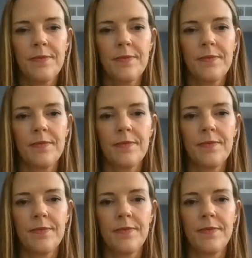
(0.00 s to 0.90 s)

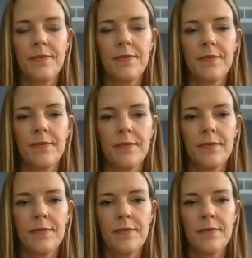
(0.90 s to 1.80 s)

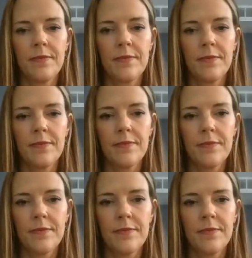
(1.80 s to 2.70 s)

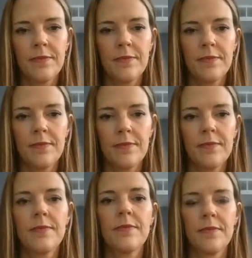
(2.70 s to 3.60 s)
No words are spoken by the person on screen.